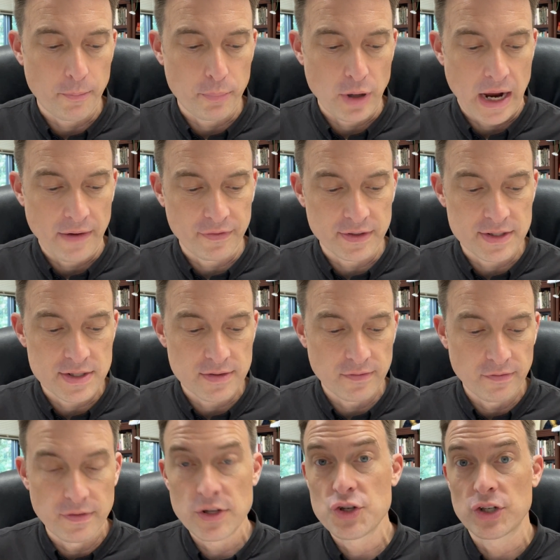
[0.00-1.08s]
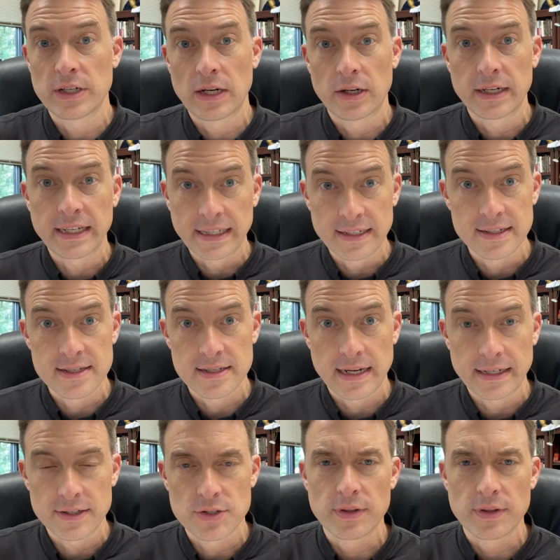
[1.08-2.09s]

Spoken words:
prophet's visionary insight.